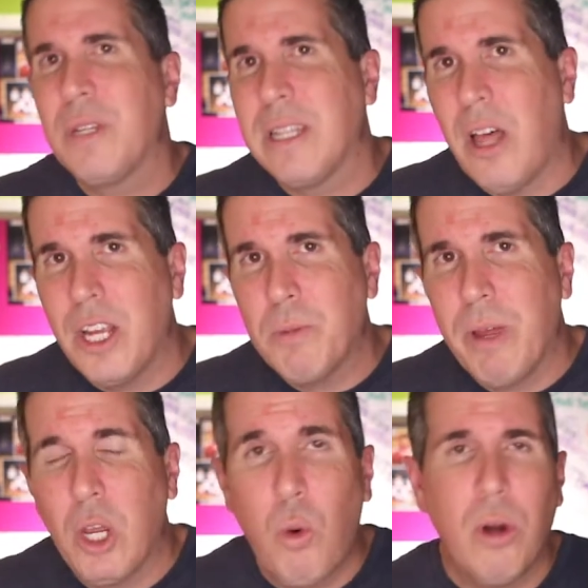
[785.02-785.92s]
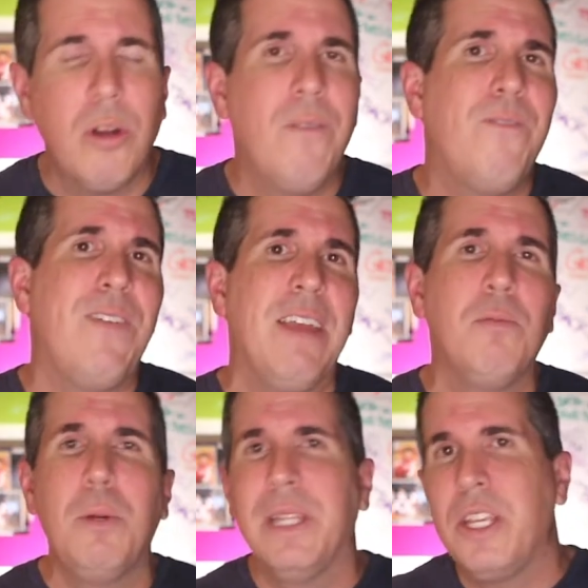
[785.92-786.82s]
was launched by acquiring
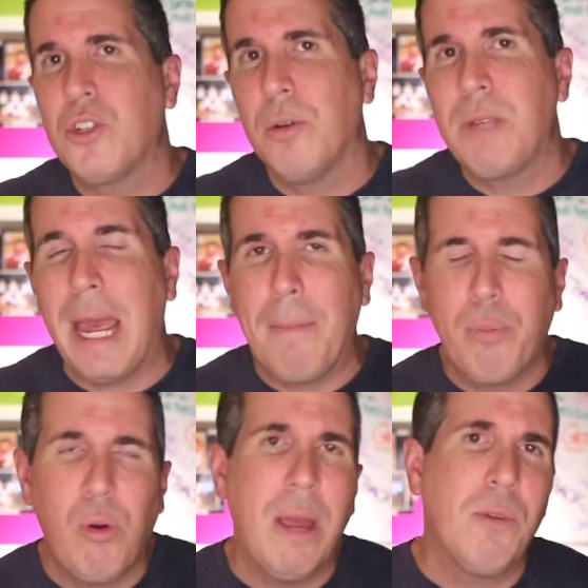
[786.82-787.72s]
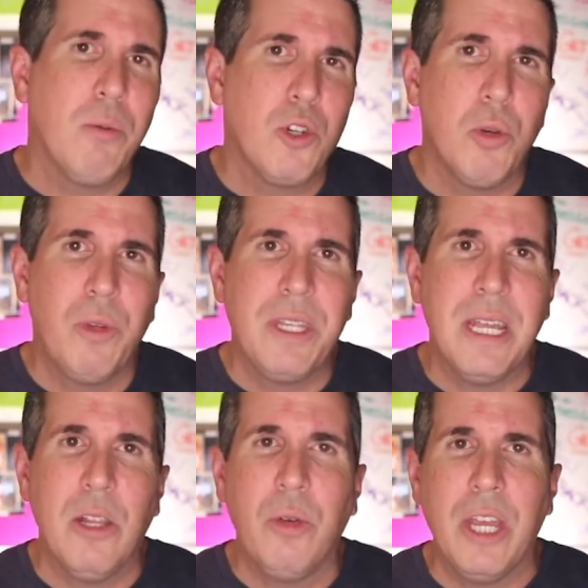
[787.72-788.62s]
favorable lease terms at prime commercial real
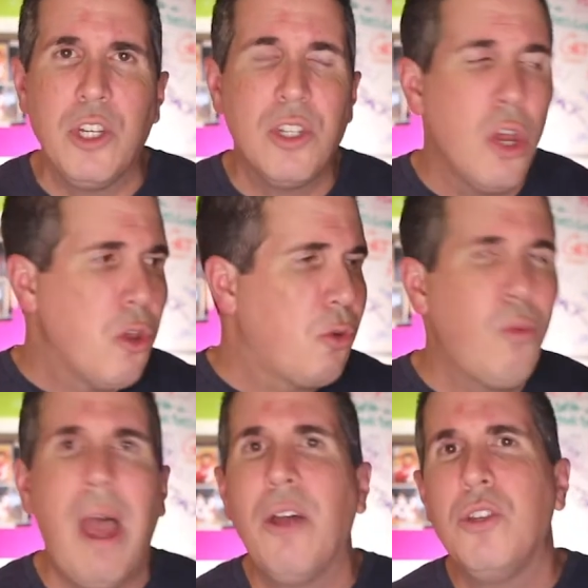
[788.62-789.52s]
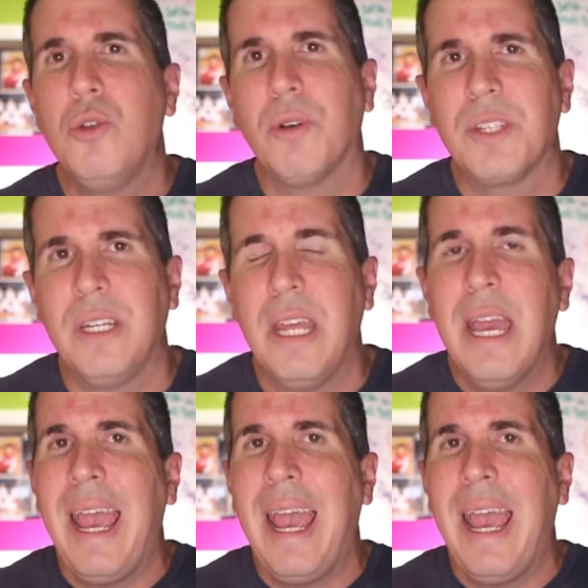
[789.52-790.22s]
estate locations throughout New York City,